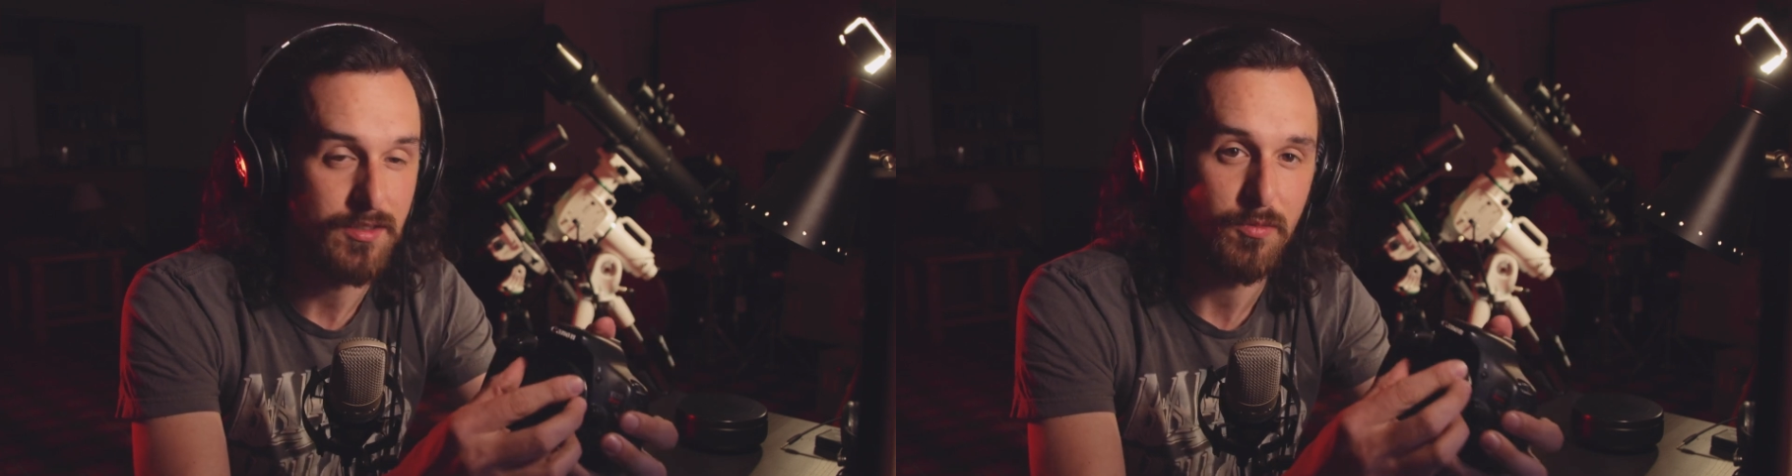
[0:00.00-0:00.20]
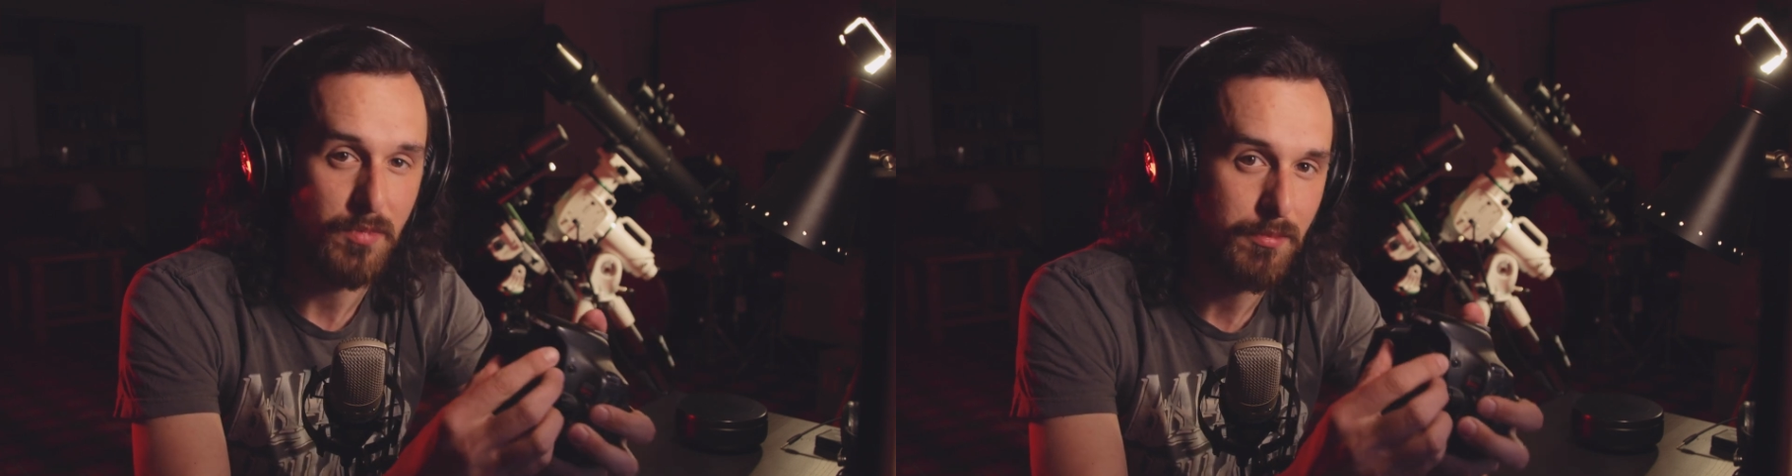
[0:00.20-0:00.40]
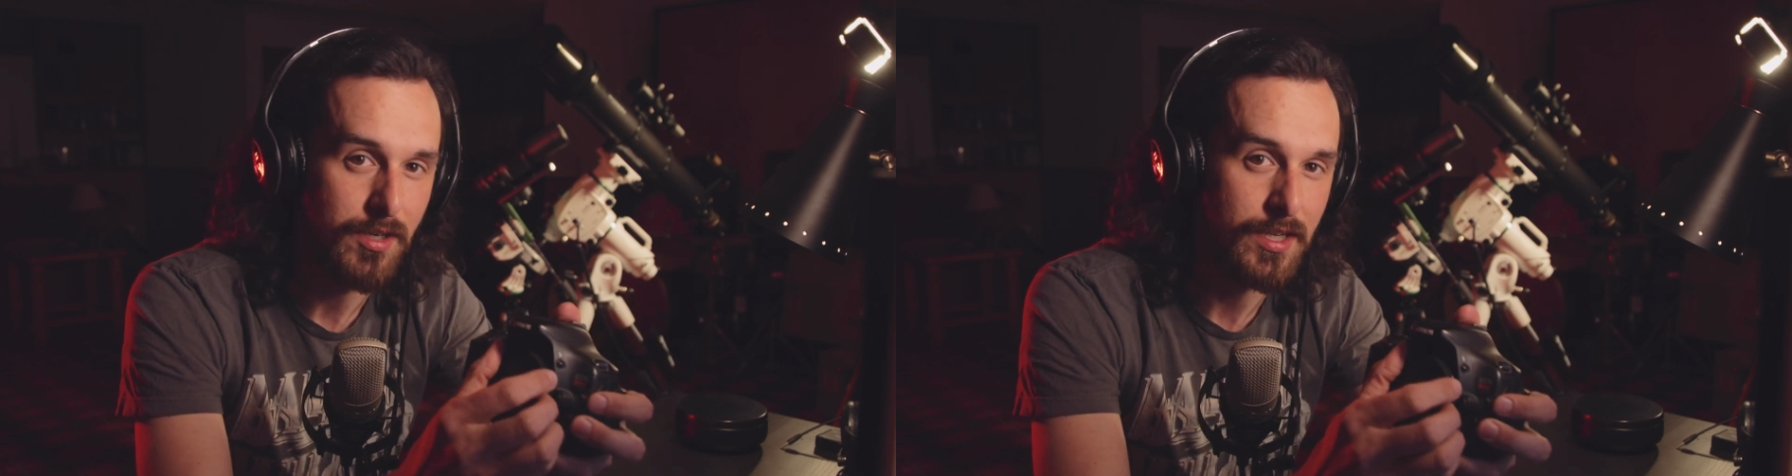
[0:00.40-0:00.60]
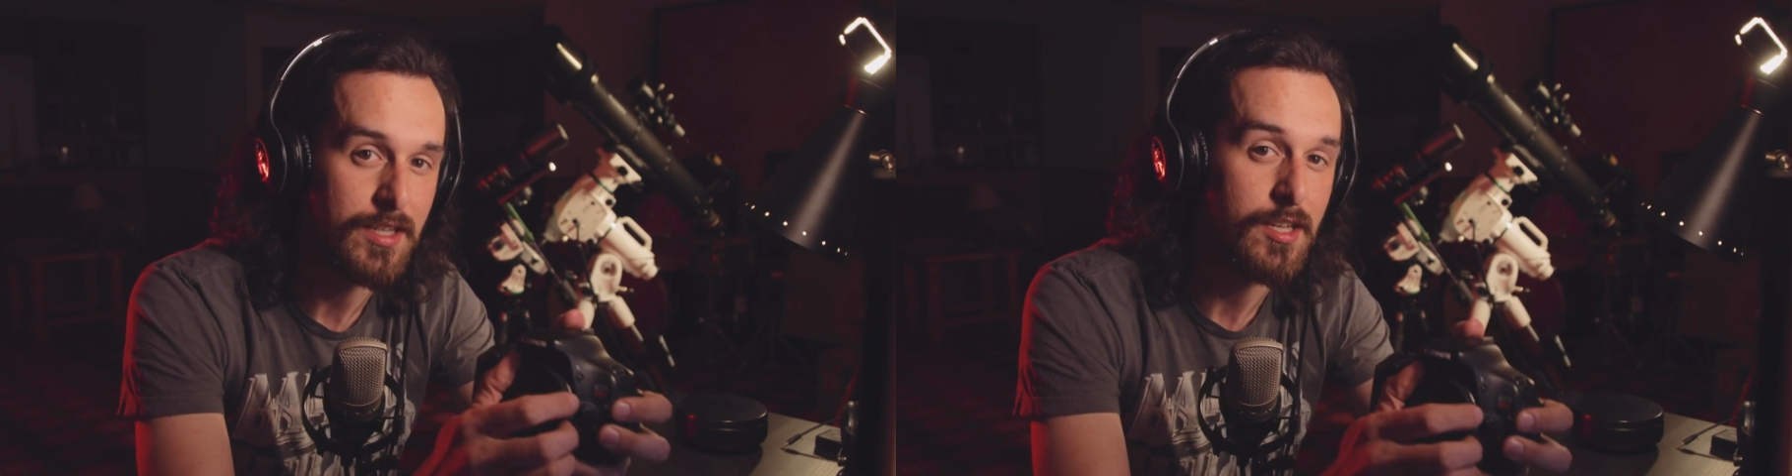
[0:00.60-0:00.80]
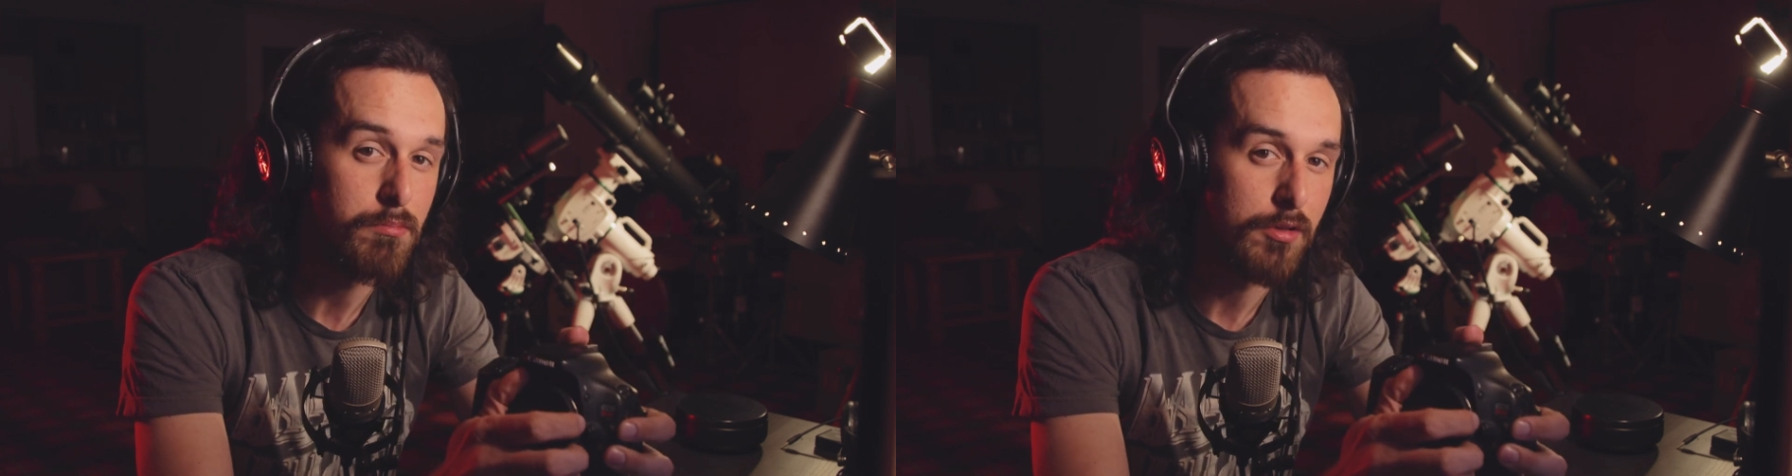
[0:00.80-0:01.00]
and remember to
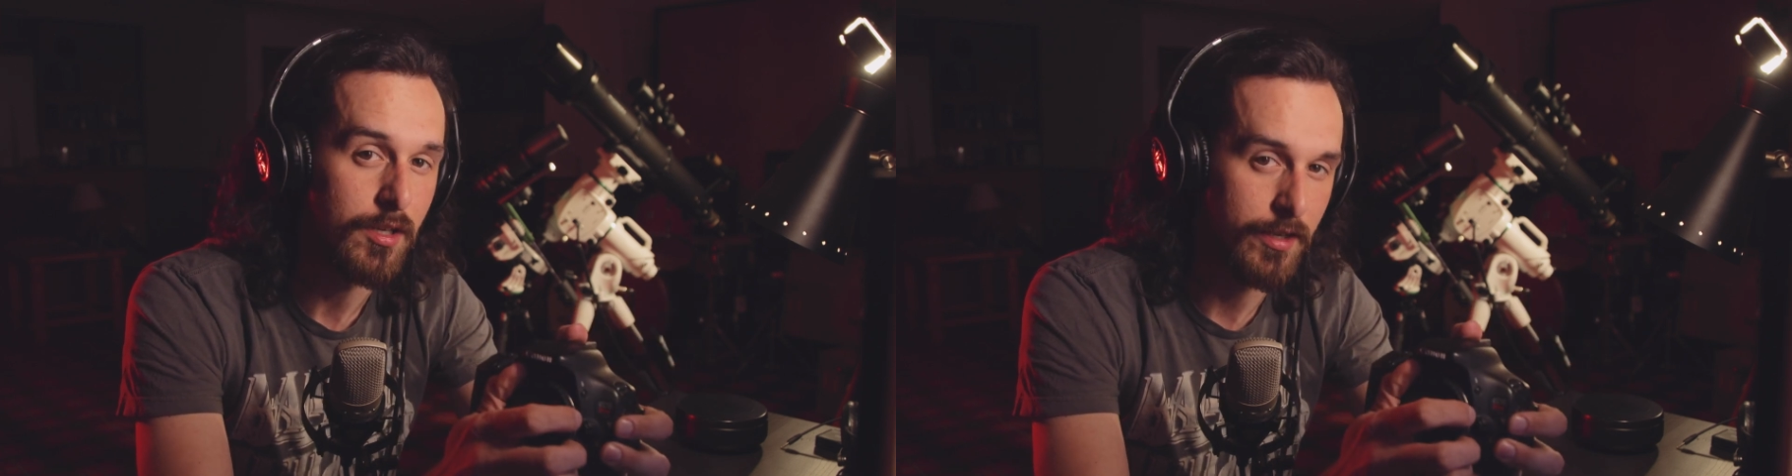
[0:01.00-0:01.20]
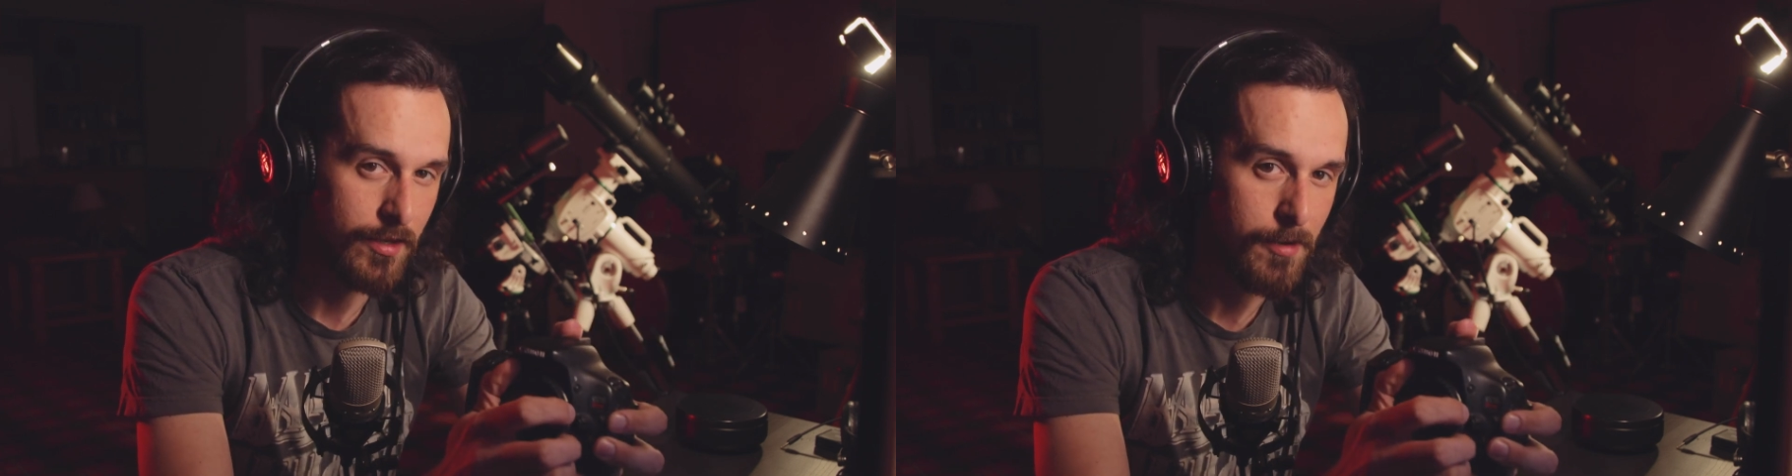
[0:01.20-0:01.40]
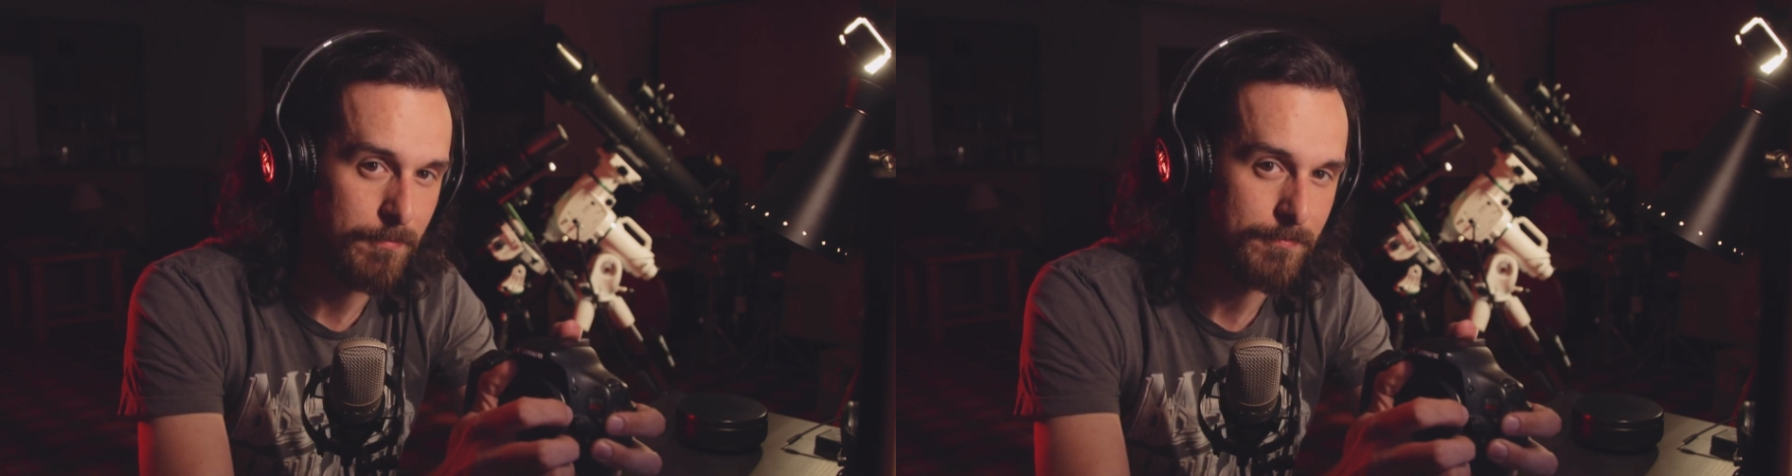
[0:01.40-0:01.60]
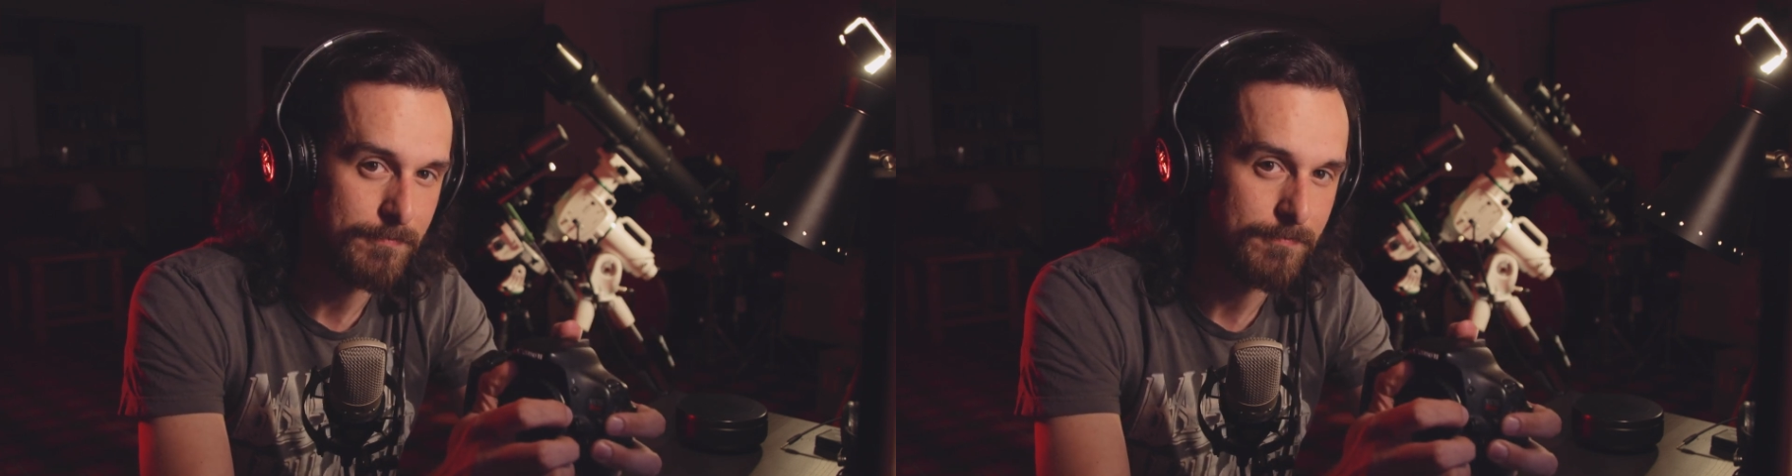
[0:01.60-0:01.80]
keep looking up.